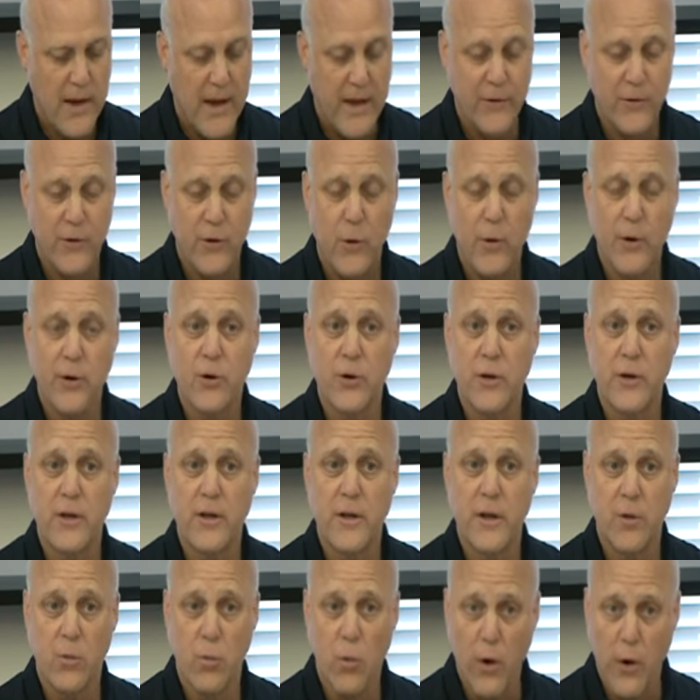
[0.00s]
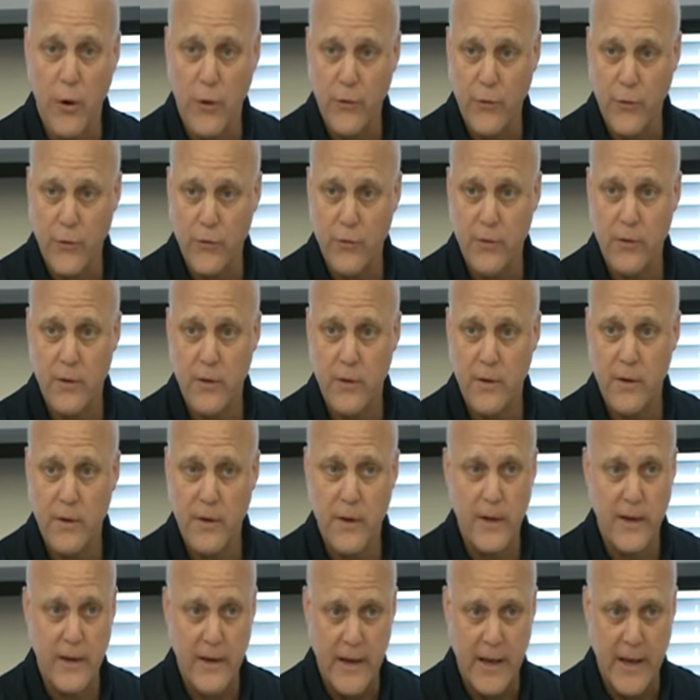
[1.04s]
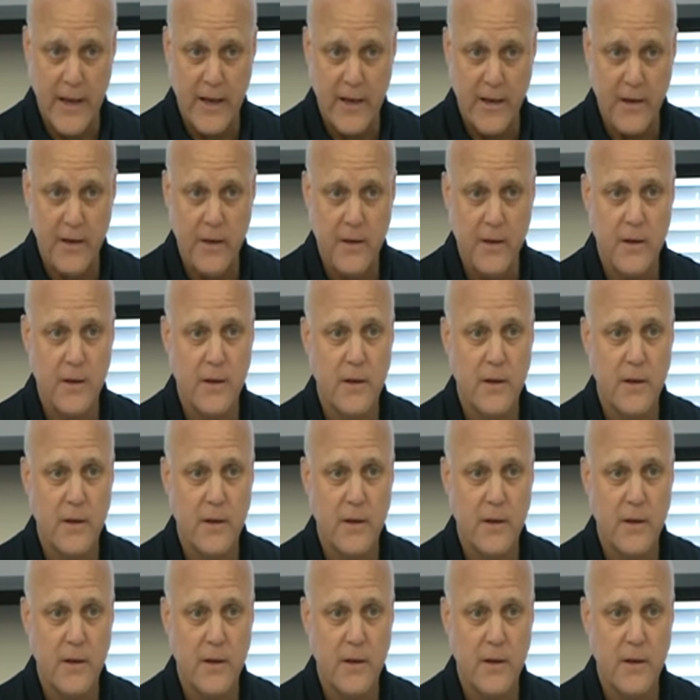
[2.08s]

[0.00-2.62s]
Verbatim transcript: As though it couldn't get worse, it did,